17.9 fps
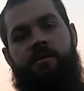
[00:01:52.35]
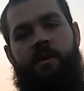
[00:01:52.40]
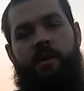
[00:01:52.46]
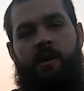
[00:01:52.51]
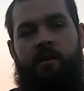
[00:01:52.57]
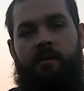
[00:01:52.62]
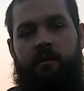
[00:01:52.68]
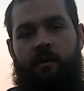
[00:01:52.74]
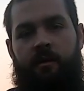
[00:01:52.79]

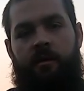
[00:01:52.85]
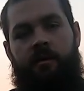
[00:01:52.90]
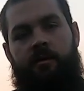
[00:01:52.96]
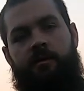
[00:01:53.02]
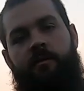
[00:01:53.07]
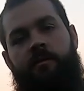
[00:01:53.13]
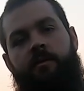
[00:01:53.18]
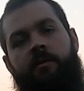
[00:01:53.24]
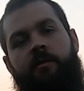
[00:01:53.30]
that
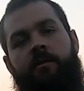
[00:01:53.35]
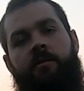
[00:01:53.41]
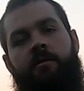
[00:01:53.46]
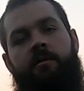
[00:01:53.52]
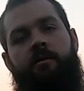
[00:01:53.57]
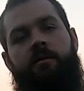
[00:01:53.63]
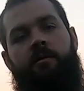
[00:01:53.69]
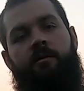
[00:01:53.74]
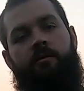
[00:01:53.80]

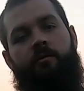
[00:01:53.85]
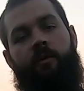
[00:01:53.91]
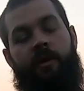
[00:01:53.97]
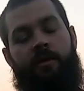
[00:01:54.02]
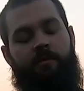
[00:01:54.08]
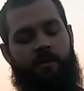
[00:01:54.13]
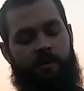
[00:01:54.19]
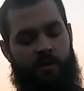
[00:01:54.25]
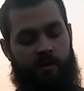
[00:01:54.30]

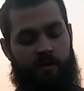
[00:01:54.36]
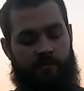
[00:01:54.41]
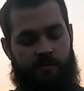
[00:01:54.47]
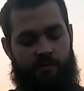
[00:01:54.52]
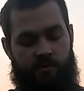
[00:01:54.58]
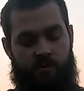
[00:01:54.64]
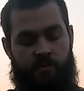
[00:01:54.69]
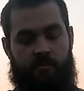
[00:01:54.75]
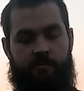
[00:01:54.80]
Ravins
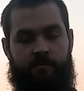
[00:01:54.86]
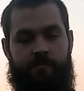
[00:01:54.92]
gives you.